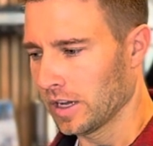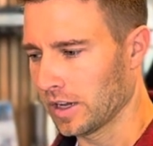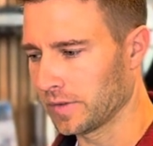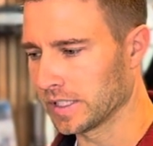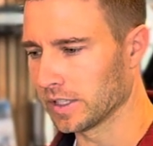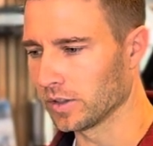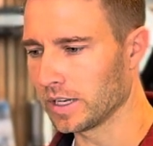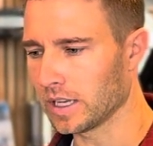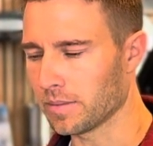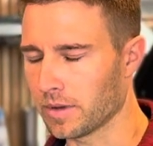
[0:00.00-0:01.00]

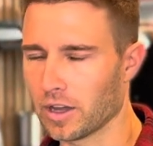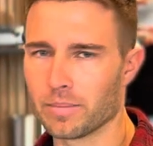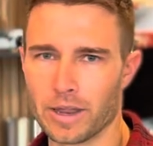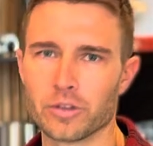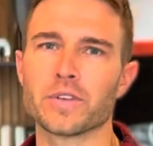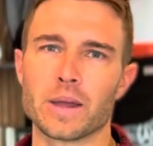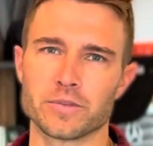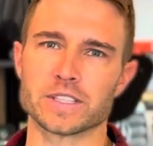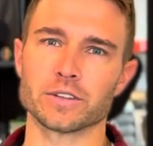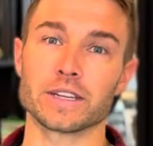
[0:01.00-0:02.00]
facility, a metal fab
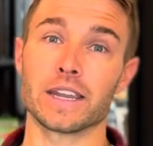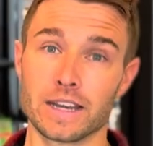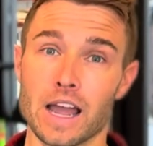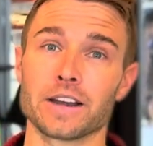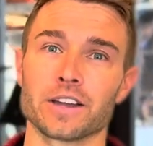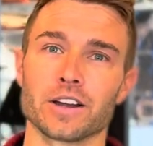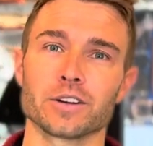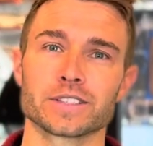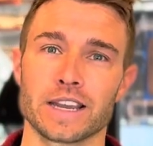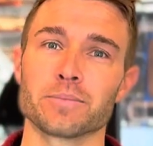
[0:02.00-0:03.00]
facility in Idaho,
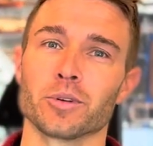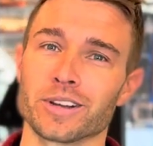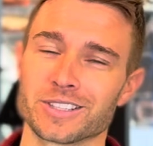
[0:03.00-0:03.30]
Sandpoint.